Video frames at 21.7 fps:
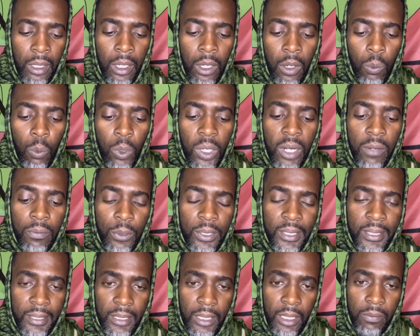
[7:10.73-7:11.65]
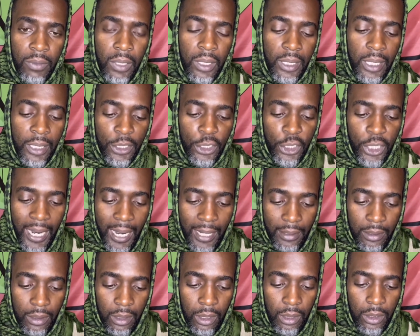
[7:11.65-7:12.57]
would have received the
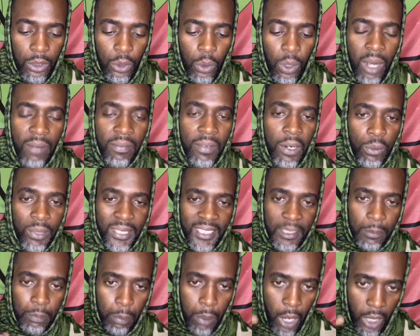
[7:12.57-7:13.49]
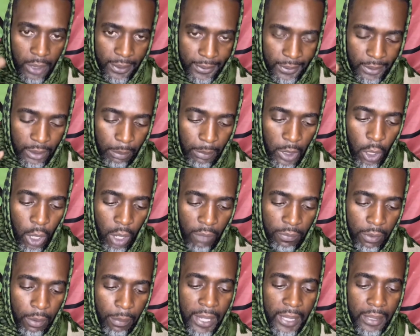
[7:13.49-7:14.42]
charter to have a responsible
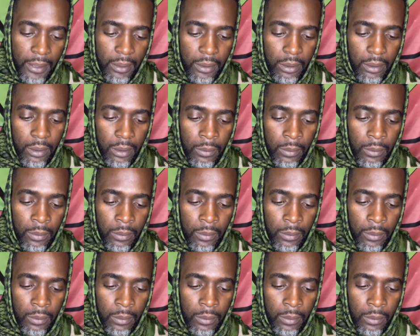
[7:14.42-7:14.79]
government